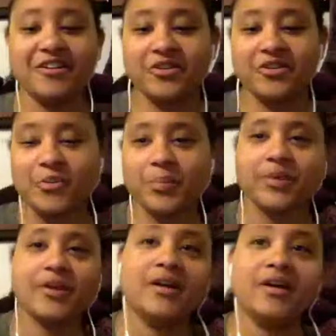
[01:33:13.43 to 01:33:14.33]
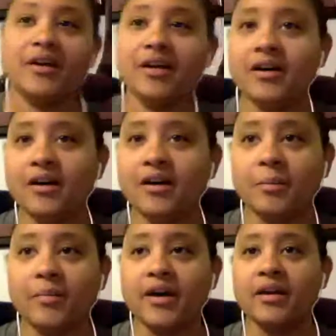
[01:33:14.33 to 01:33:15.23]
group
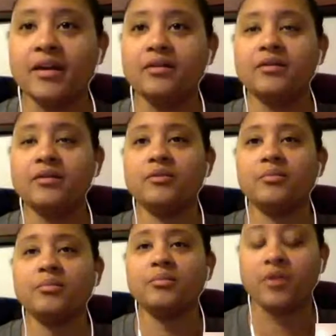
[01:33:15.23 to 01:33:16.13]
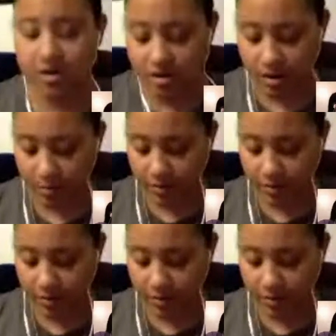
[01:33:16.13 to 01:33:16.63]
had brought up